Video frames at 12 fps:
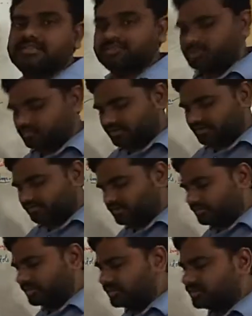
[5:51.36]
you know very well,
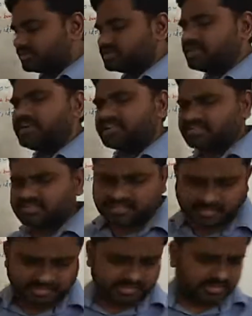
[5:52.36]
mirrors and etc.
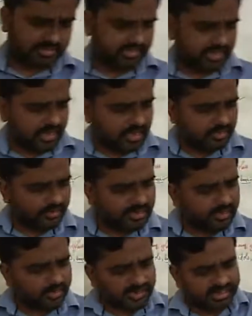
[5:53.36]
etc. There are
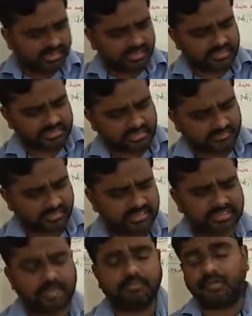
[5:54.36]
many materials. Say for
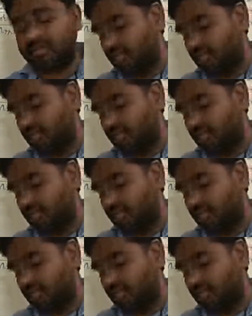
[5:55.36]
example,